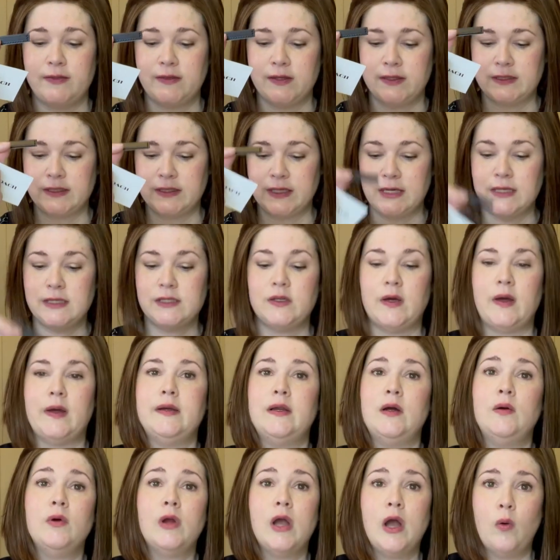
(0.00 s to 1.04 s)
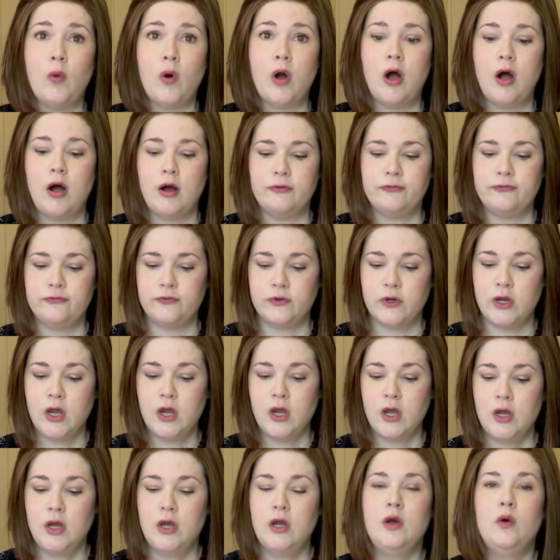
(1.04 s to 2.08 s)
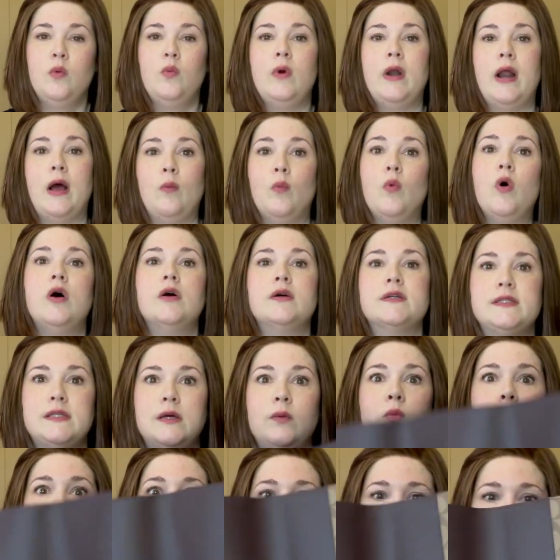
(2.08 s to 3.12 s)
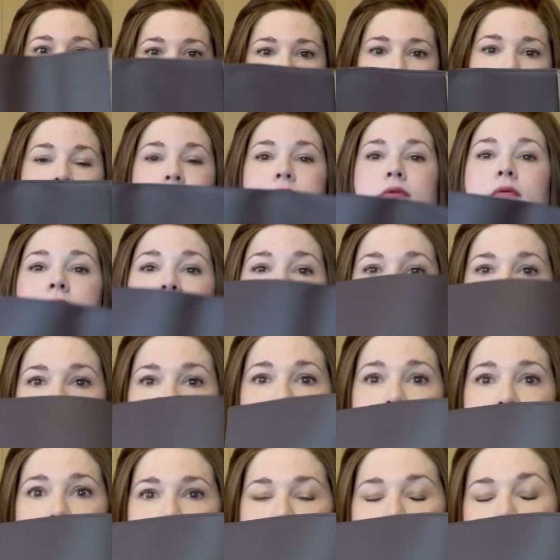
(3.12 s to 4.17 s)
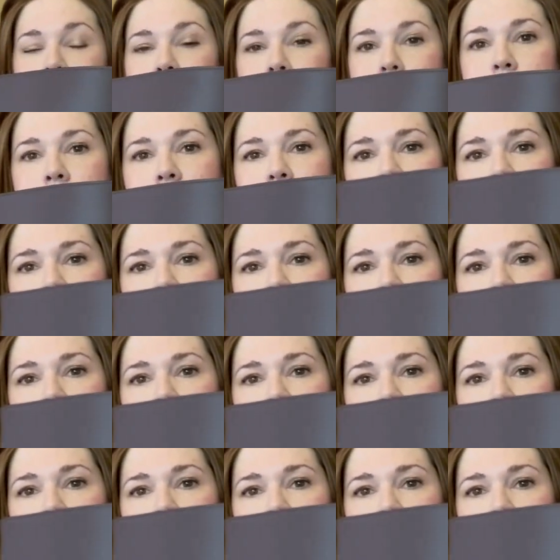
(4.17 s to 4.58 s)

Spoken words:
this thing so I don't go off when I walk somewhere with my item.